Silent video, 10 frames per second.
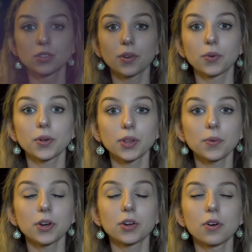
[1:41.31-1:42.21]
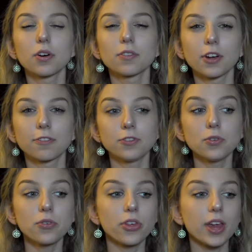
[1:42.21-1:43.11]
So I quickly want to go over a
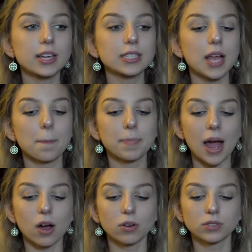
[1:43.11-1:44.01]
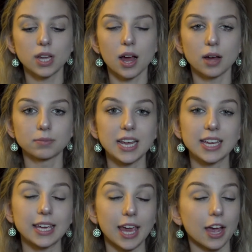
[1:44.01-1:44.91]
few things about
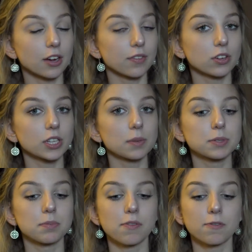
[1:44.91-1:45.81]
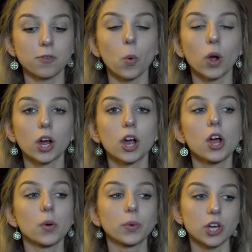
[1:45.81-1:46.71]
taking care of your lips before
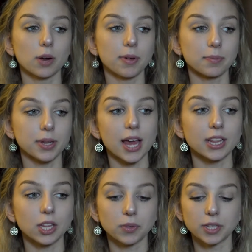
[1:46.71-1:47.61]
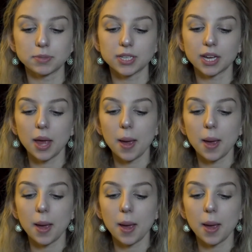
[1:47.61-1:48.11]
we talk about applying liquid lipstick,